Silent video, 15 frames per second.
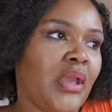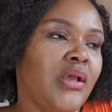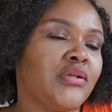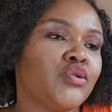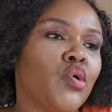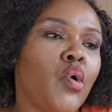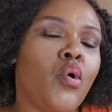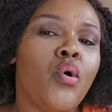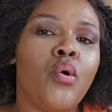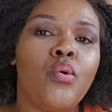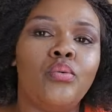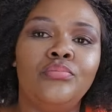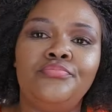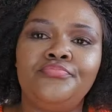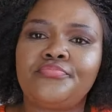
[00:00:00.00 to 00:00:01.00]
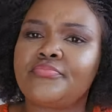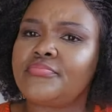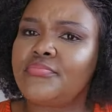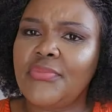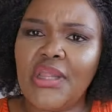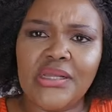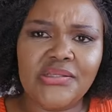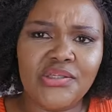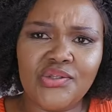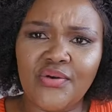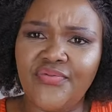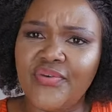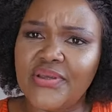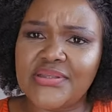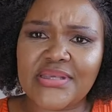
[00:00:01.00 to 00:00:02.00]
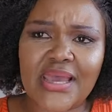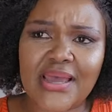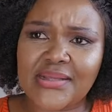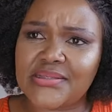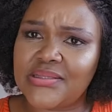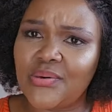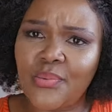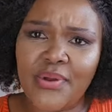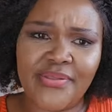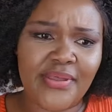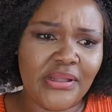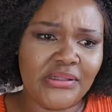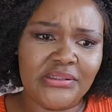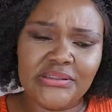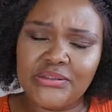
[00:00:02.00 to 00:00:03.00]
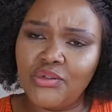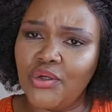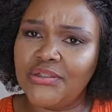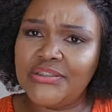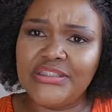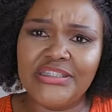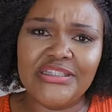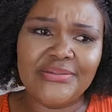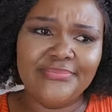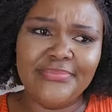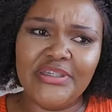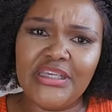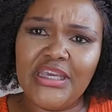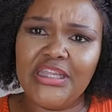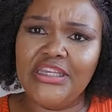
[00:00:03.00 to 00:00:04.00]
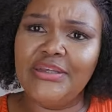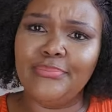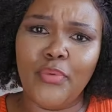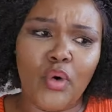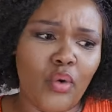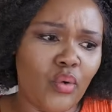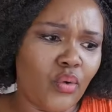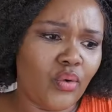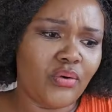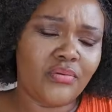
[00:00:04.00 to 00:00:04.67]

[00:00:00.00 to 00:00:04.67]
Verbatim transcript: So sizofika isikhathi where they'll not need me anymore